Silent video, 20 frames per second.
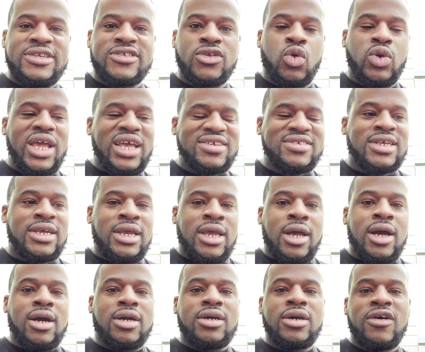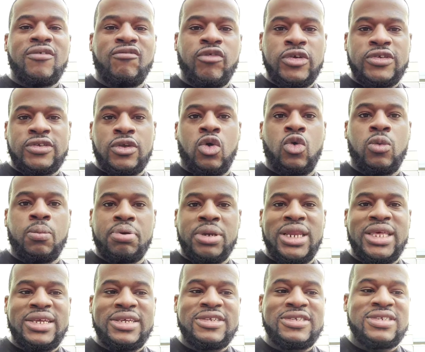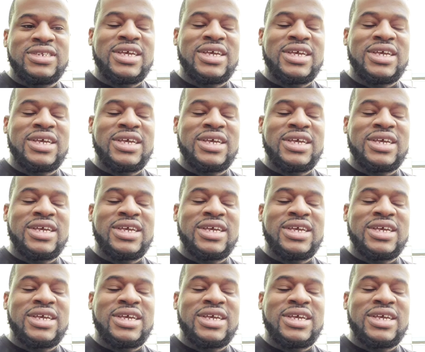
So that's a comfort zone place.